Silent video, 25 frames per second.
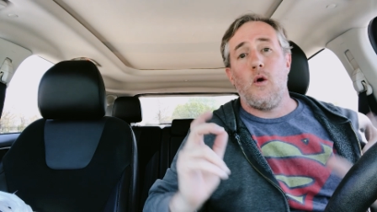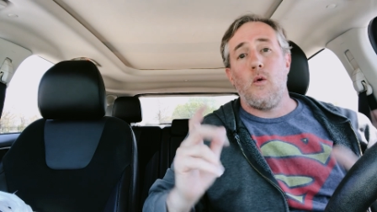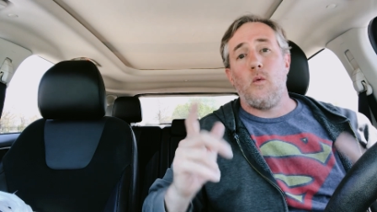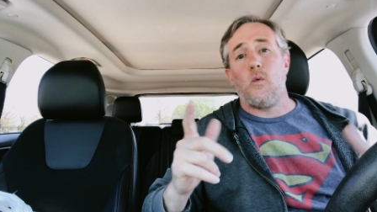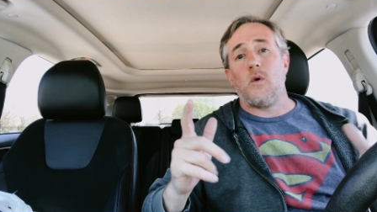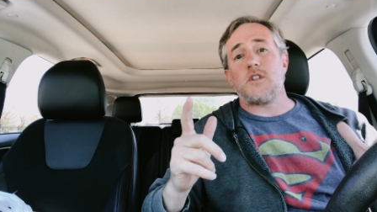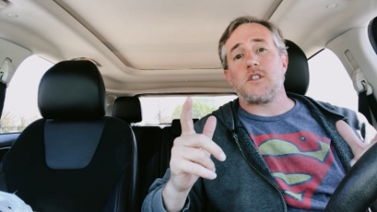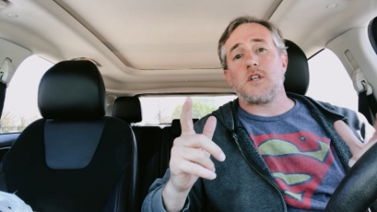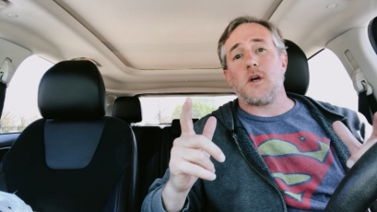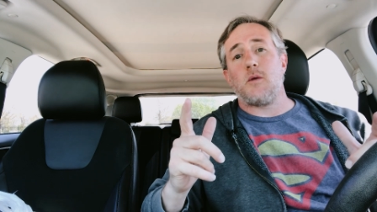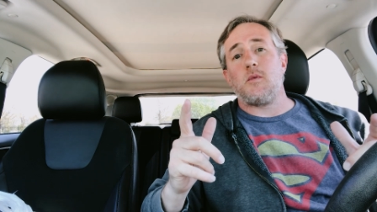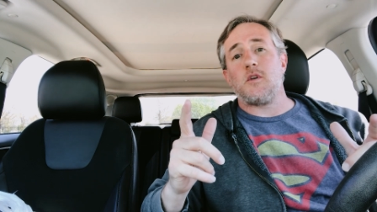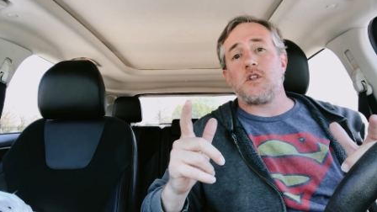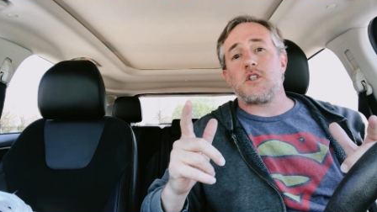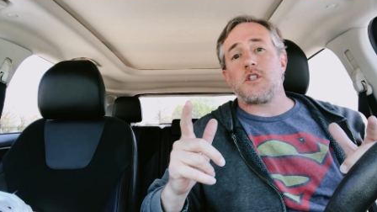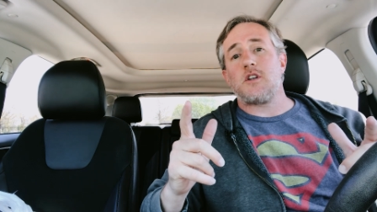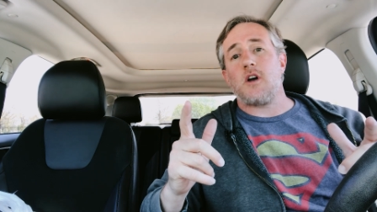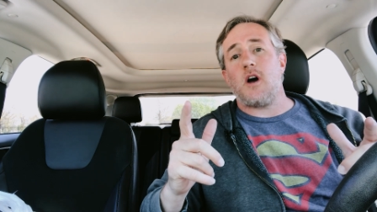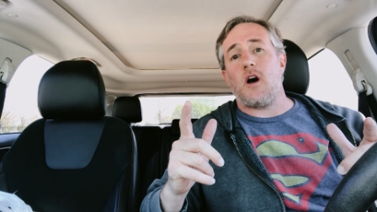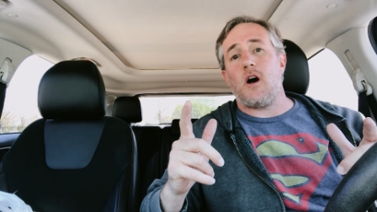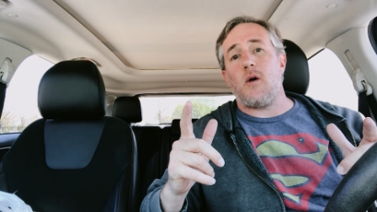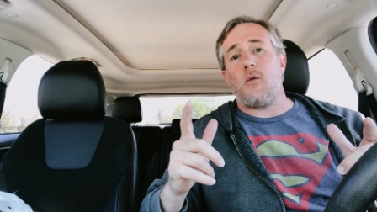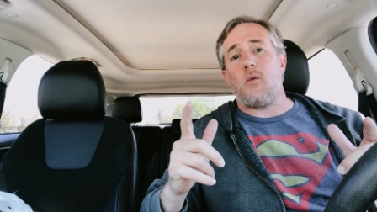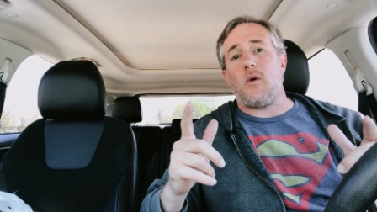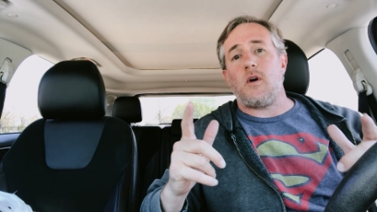What's up,
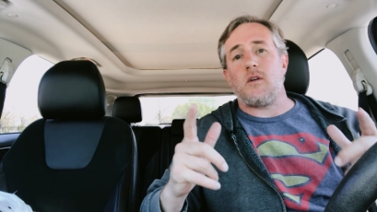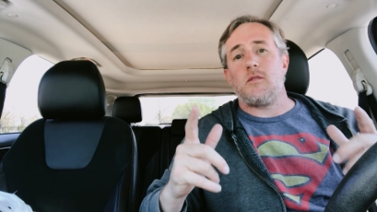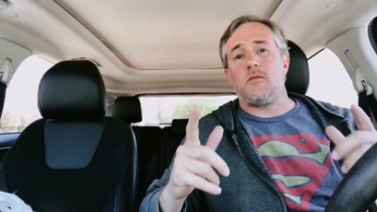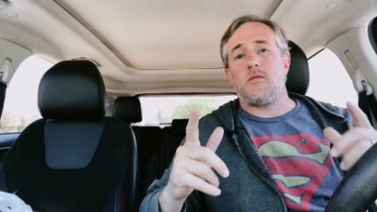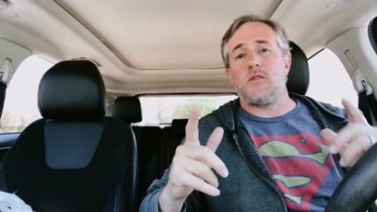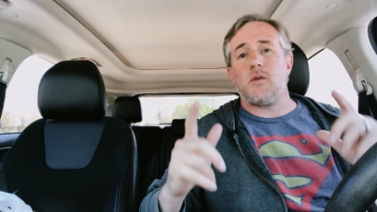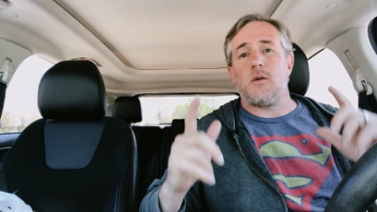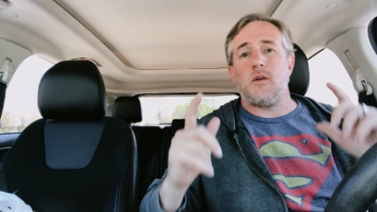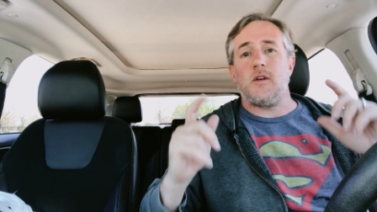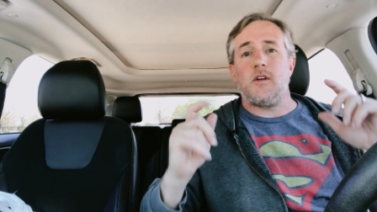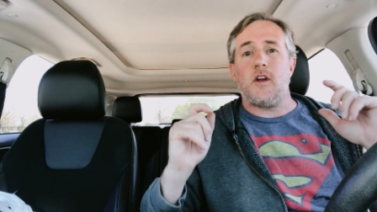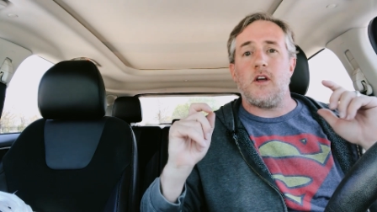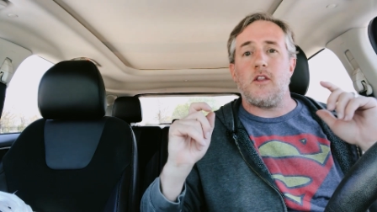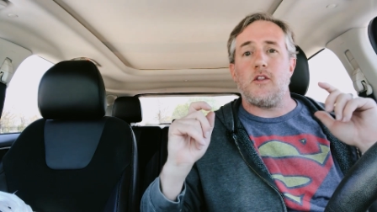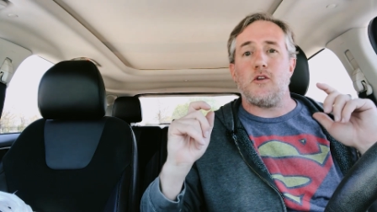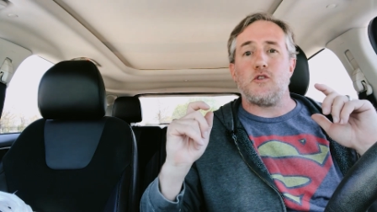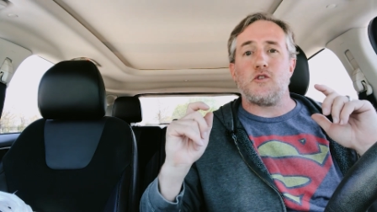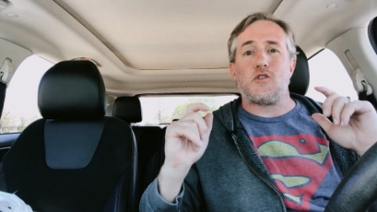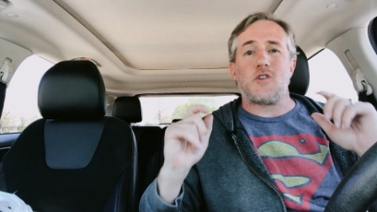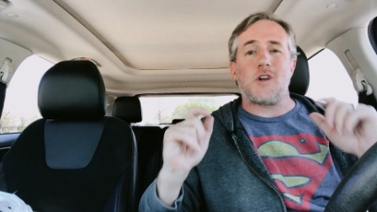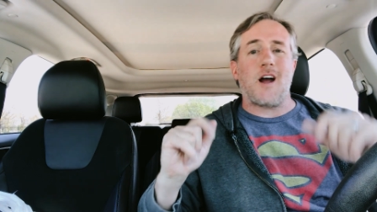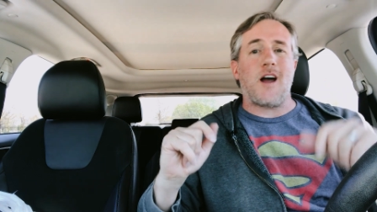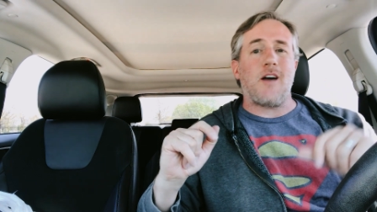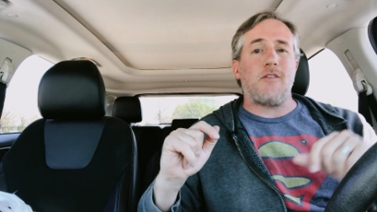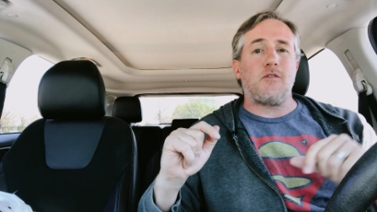Wichita? Welcome to another
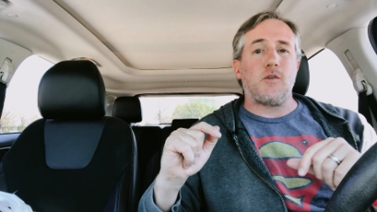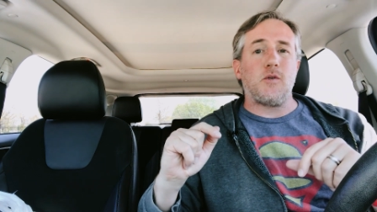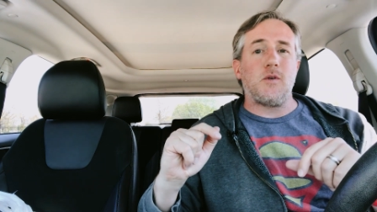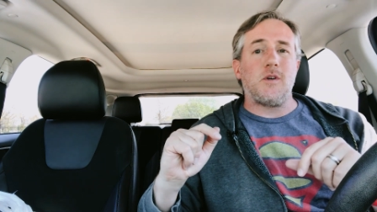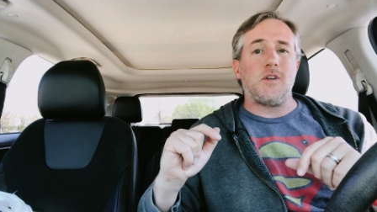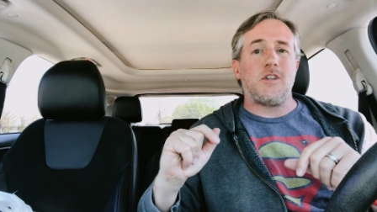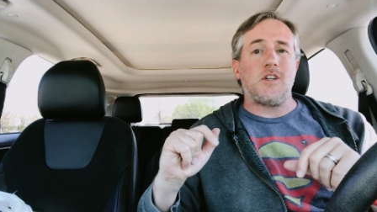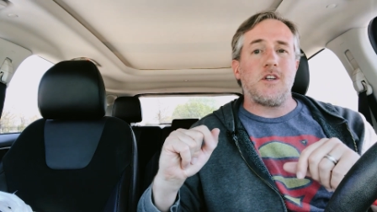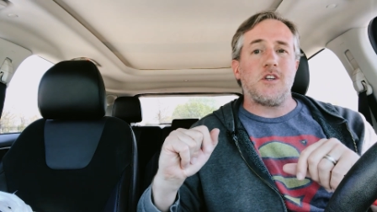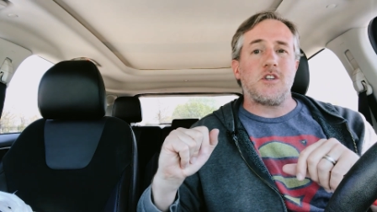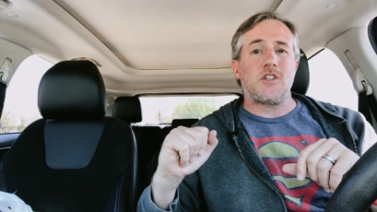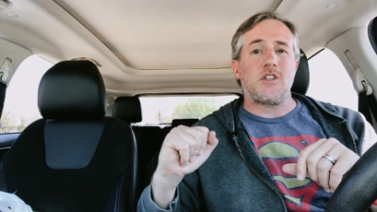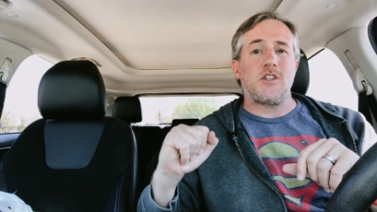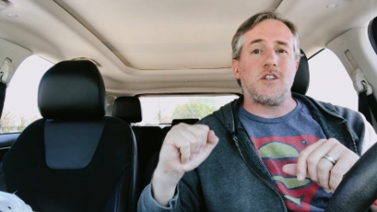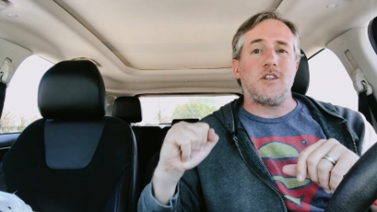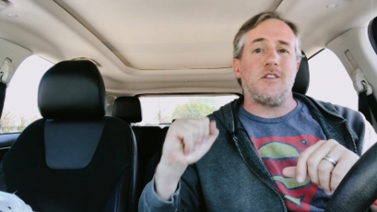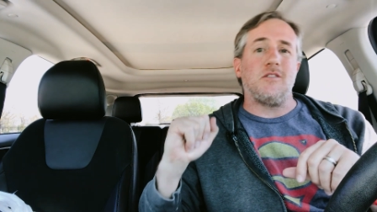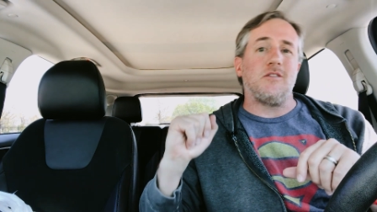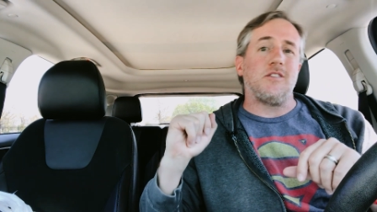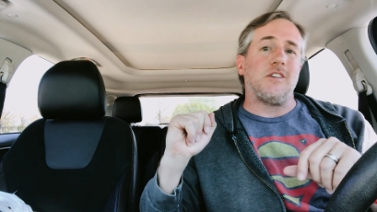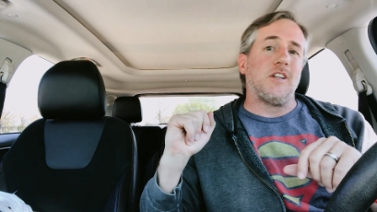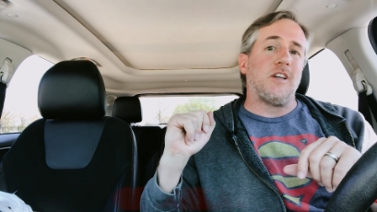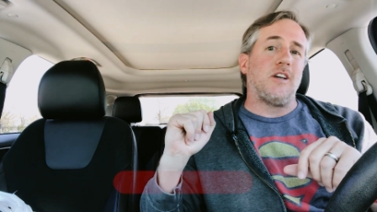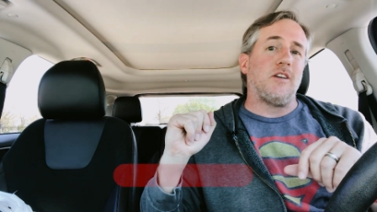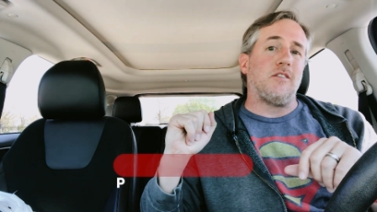drive-thru edition
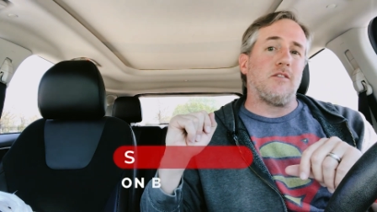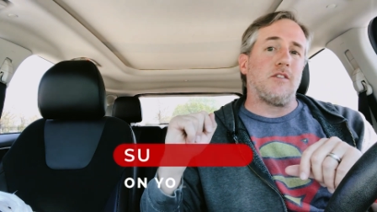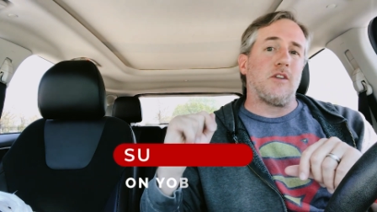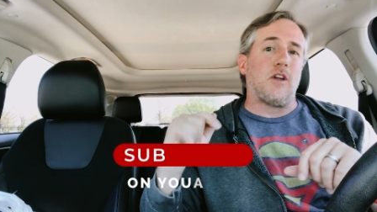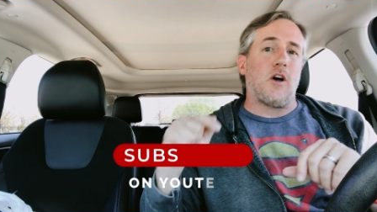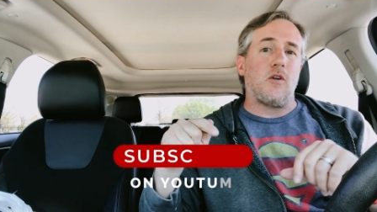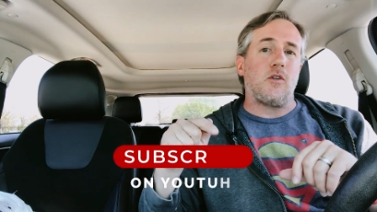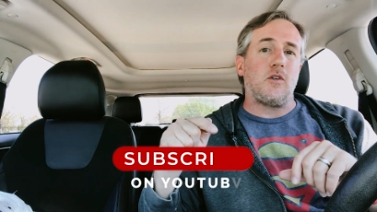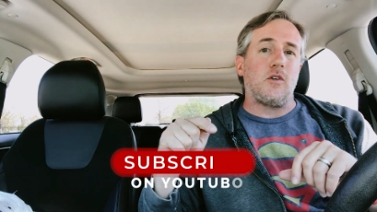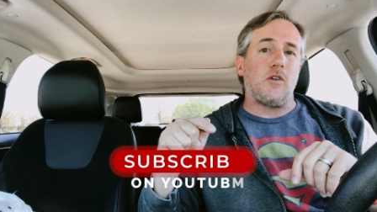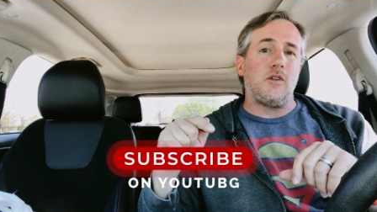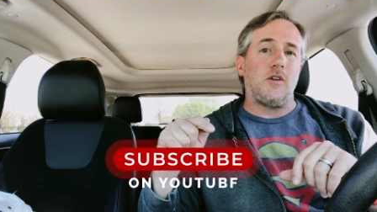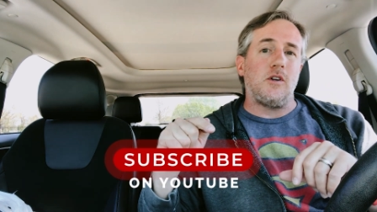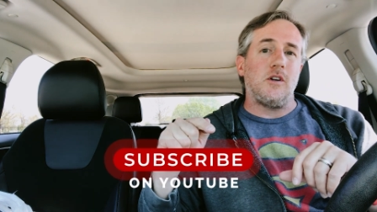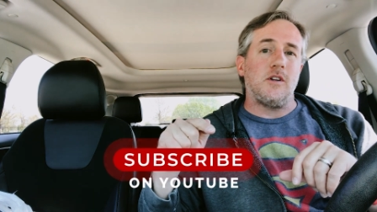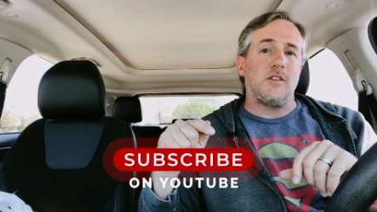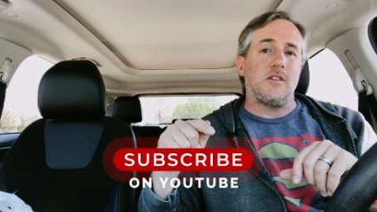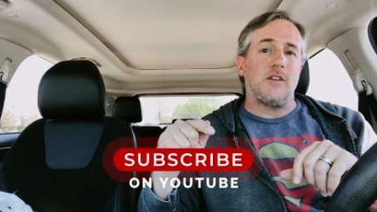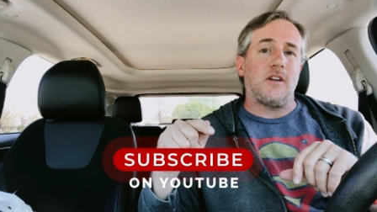of Live Local.